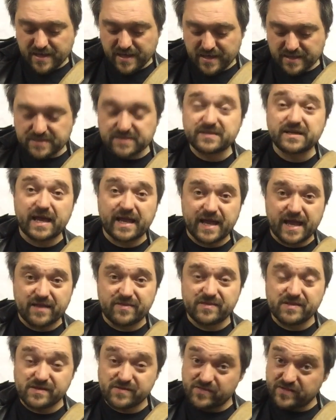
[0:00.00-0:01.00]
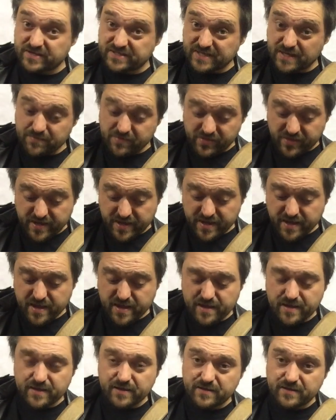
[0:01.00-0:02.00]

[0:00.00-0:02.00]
it's again the same thing